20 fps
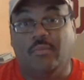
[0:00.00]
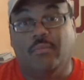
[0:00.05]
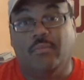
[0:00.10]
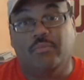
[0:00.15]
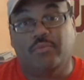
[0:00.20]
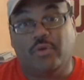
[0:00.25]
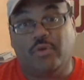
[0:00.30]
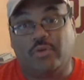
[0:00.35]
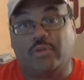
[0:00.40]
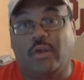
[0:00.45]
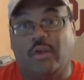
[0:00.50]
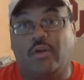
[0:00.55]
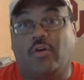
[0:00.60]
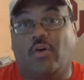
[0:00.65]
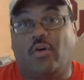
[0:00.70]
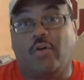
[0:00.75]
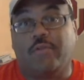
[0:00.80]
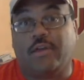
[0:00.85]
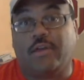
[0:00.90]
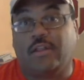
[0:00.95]
Just like
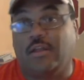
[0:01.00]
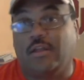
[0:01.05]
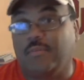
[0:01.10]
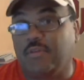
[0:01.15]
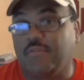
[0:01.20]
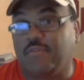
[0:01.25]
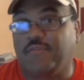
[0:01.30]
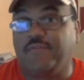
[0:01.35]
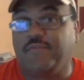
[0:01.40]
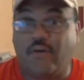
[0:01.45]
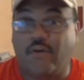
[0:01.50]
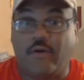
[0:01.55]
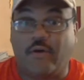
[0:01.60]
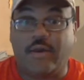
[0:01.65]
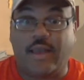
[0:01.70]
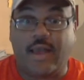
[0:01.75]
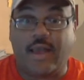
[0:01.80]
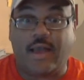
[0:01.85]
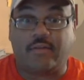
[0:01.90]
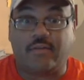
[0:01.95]
Harvey Clemens,
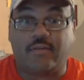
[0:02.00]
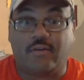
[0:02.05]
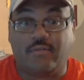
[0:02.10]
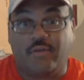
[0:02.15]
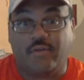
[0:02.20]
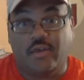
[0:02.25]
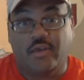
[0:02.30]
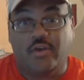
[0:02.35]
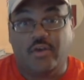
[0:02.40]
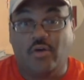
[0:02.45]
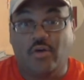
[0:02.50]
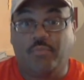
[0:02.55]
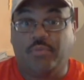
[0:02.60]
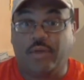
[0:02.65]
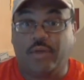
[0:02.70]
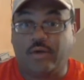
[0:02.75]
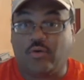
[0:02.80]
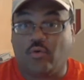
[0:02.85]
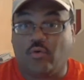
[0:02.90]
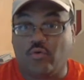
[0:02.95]
very active. He'll
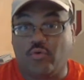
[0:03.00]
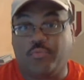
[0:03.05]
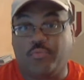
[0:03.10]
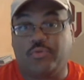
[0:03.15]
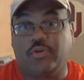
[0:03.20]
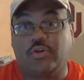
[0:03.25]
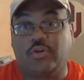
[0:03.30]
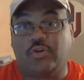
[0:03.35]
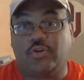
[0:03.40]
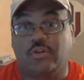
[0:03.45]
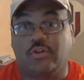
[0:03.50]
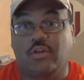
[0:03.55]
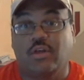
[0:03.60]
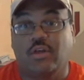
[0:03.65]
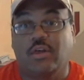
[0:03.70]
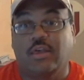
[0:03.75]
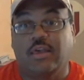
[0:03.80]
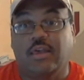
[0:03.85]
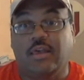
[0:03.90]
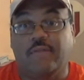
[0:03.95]
play a corner position.
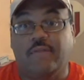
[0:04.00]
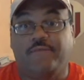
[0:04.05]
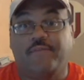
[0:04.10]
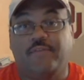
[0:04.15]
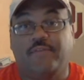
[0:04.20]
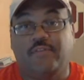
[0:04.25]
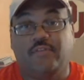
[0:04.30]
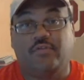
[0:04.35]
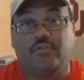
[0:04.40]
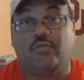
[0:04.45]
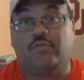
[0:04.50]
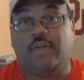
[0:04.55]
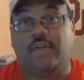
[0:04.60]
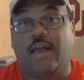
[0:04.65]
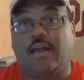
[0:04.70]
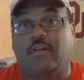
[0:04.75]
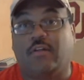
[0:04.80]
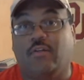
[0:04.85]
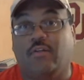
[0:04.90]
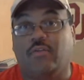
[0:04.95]
He had 52
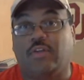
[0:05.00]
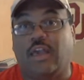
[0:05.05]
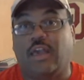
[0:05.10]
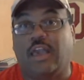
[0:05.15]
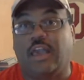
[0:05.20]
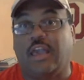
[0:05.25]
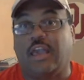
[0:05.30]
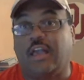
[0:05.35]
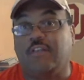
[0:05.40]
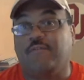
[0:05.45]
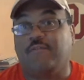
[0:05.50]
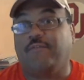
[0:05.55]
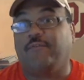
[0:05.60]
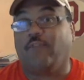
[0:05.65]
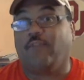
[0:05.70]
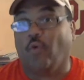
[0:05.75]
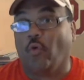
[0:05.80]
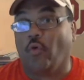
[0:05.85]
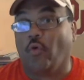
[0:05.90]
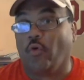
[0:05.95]
tackles and
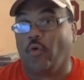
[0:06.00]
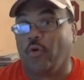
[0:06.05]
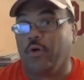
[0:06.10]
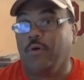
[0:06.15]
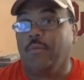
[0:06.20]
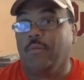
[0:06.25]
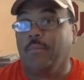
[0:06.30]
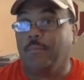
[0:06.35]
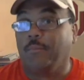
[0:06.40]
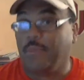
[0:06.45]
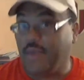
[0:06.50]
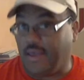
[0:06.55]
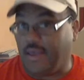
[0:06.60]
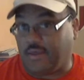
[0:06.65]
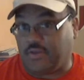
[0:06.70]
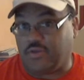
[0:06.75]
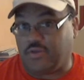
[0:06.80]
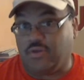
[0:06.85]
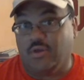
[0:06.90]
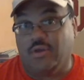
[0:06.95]
four
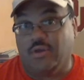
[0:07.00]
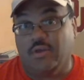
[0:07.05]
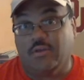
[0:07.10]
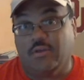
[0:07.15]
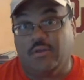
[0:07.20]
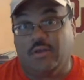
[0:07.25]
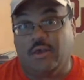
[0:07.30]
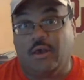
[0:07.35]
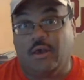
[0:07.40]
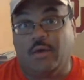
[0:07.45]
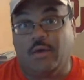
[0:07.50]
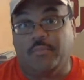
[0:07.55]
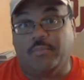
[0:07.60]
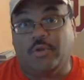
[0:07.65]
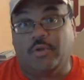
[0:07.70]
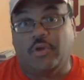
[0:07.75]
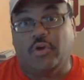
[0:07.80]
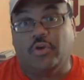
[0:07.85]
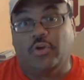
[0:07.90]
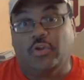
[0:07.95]
picks. Now,
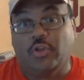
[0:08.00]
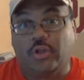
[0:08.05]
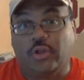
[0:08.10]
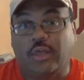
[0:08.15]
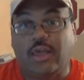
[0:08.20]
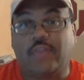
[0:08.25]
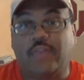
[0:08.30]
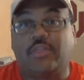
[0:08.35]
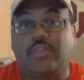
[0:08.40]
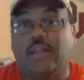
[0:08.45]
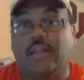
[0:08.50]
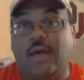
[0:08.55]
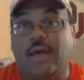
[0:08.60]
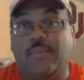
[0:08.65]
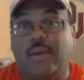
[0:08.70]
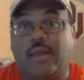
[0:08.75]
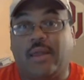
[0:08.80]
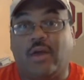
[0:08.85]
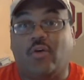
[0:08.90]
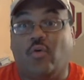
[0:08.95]
looking at the
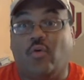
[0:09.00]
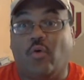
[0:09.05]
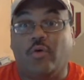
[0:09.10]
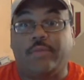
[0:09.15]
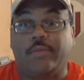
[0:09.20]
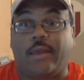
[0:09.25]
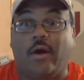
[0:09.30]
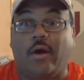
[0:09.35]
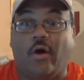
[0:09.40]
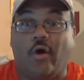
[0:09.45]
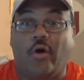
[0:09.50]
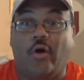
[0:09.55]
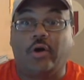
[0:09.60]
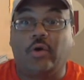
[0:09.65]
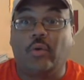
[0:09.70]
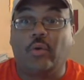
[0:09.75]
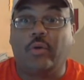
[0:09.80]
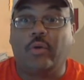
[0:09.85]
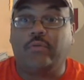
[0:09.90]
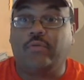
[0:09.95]
linebacker core, they are
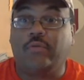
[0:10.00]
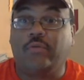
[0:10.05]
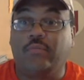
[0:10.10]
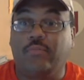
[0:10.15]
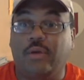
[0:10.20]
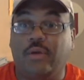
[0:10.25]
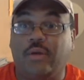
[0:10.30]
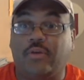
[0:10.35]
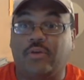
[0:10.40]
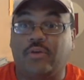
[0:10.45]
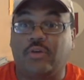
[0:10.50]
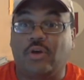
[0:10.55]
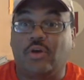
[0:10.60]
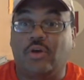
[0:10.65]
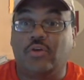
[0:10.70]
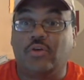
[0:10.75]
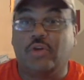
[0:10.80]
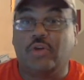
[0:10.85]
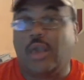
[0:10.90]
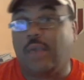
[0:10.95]
going to miss
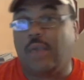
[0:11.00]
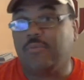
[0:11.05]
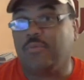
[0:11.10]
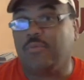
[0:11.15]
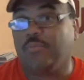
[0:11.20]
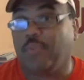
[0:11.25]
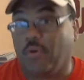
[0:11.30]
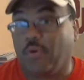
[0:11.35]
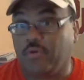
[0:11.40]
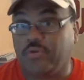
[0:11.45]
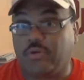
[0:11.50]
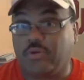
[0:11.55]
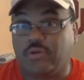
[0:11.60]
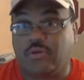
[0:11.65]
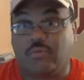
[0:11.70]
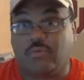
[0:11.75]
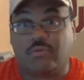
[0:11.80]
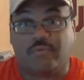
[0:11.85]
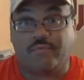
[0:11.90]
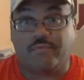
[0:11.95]
James Burgess.
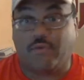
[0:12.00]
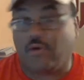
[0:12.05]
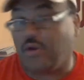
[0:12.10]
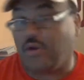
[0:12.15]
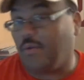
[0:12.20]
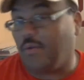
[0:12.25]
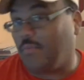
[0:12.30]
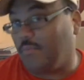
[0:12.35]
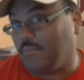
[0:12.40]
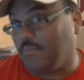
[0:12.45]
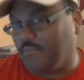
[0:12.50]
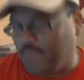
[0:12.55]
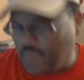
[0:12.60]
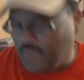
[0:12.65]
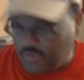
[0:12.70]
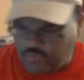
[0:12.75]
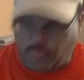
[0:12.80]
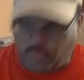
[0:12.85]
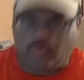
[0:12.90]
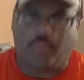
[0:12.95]
He was a very
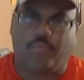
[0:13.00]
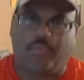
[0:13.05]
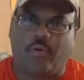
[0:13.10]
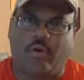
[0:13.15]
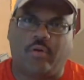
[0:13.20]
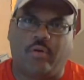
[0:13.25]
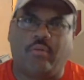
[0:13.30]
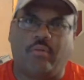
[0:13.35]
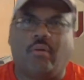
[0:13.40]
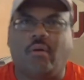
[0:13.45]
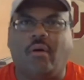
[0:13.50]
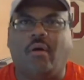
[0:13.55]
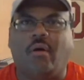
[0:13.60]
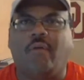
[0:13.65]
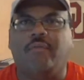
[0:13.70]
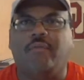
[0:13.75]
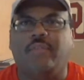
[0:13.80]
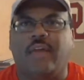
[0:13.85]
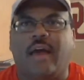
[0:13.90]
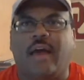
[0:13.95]
integral part
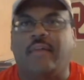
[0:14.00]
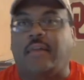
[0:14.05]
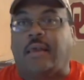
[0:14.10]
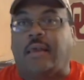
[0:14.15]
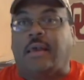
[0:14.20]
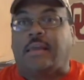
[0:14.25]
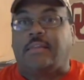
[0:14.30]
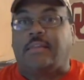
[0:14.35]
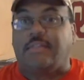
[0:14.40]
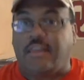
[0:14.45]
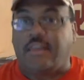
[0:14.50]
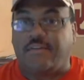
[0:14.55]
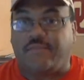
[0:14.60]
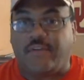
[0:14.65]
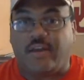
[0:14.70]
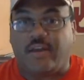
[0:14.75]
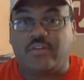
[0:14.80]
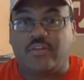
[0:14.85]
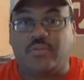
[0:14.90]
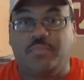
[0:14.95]
of that
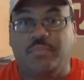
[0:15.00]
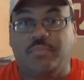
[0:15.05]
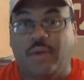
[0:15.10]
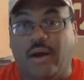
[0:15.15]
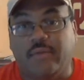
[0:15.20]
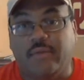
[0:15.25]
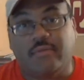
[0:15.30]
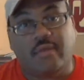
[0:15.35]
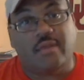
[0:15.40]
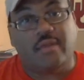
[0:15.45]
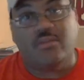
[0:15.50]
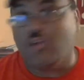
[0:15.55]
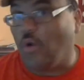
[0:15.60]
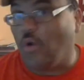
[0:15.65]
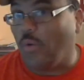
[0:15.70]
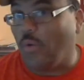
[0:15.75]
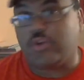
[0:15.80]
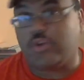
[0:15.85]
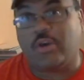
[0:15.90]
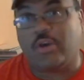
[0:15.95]
defense. But in
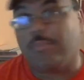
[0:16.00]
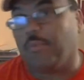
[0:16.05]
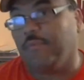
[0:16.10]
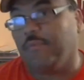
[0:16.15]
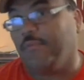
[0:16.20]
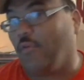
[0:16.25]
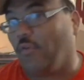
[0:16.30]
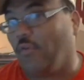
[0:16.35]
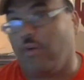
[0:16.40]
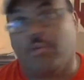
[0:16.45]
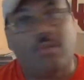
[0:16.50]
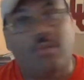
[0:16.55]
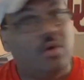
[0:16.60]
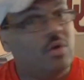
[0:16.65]
no way, shape, or form